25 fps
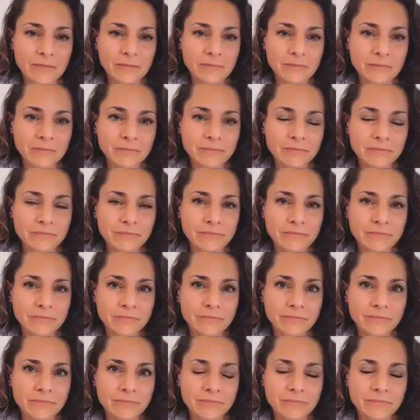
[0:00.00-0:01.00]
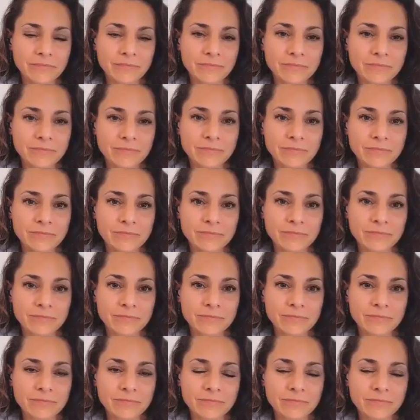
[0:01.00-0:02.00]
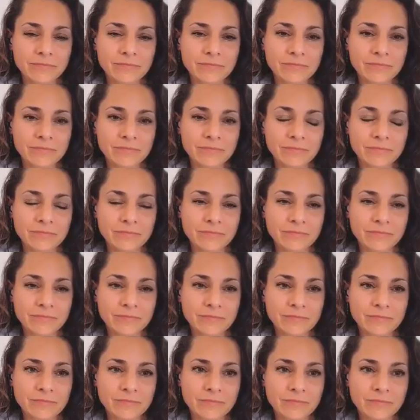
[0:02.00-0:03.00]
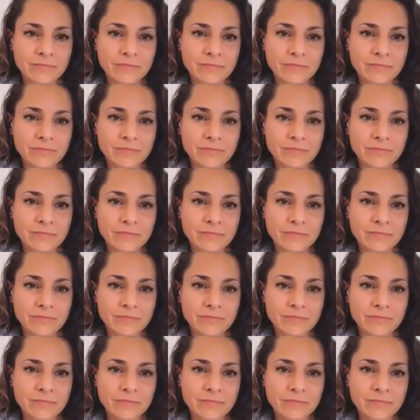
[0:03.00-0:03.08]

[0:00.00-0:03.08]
(silent)